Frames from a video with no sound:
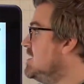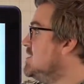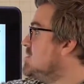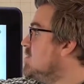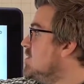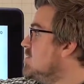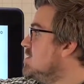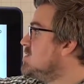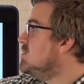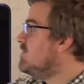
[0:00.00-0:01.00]
So in
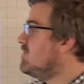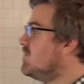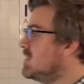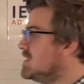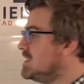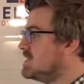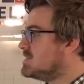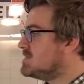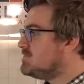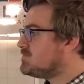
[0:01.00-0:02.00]
order to avoid
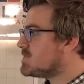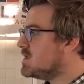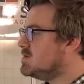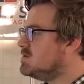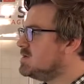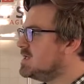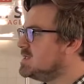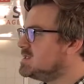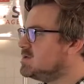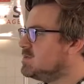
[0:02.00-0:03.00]
this, you
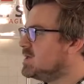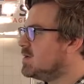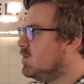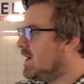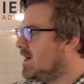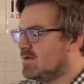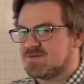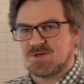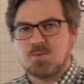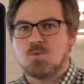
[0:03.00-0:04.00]
need to be aware of
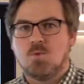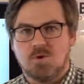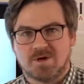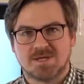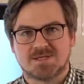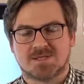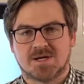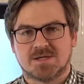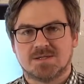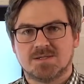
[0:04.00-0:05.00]
some warning
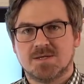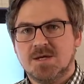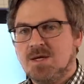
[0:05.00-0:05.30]
signs.